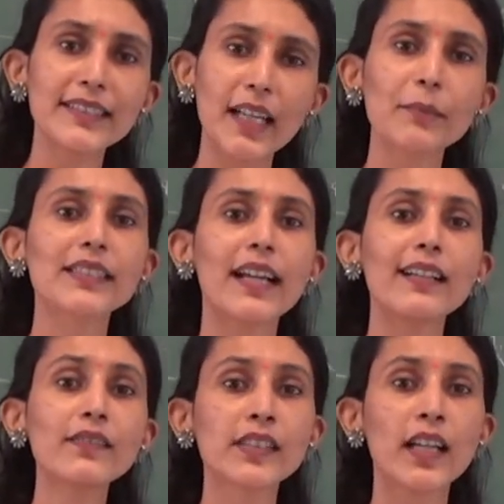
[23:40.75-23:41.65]

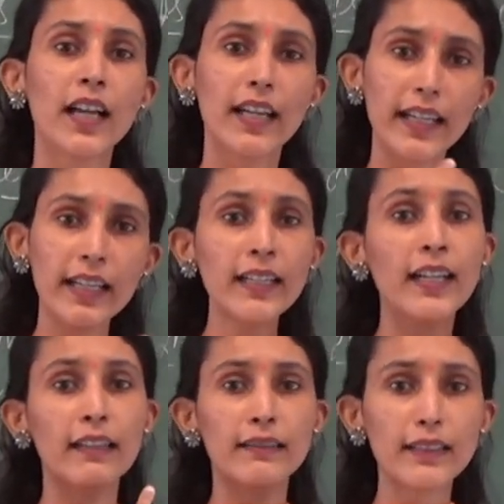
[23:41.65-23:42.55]
themselves in
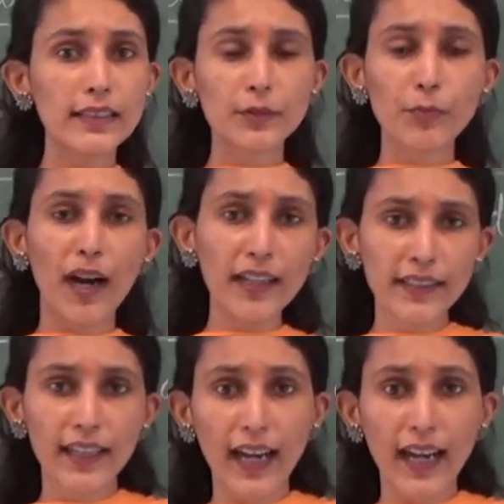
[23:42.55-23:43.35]
this part,